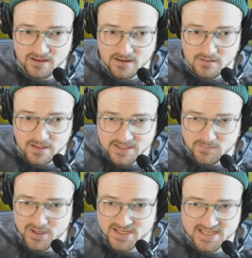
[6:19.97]
this
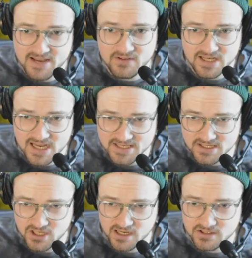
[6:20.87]
bus 70 as a
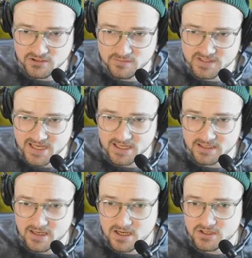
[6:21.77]
channel strip setting.
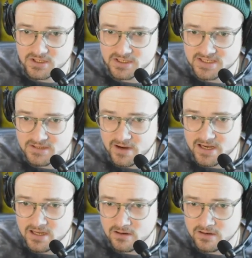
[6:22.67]
So you can see right
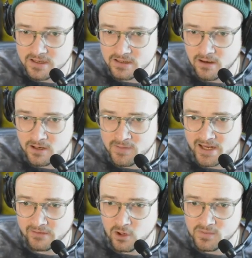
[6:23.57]
here, it
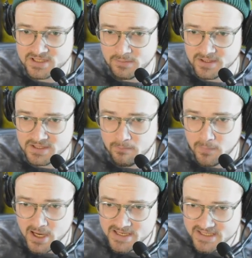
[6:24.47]
automatically opens up into
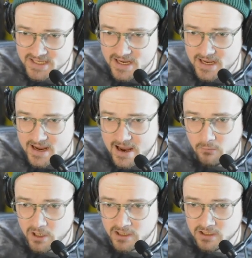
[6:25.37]
bus. And
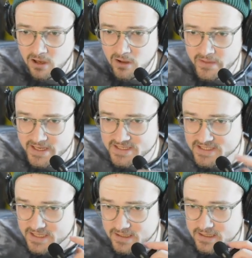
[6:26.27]
we're going to call this
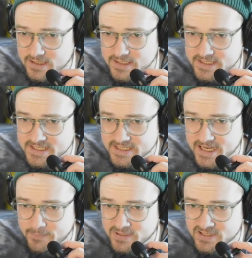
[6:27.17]

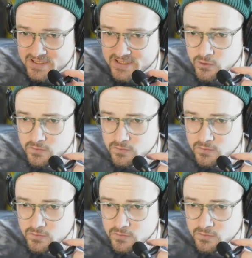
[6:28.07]
Step 2